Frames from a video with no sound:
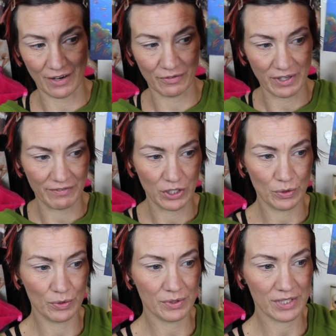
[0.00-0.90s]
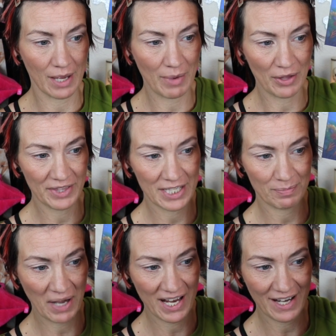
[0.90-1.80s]
of reviews about this,
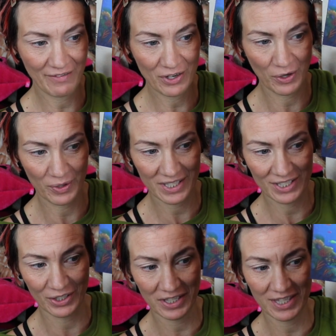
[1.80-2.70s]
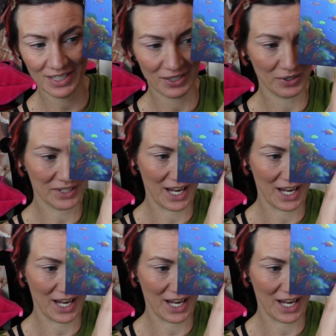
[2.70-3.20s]
but I never noticed. Look at this little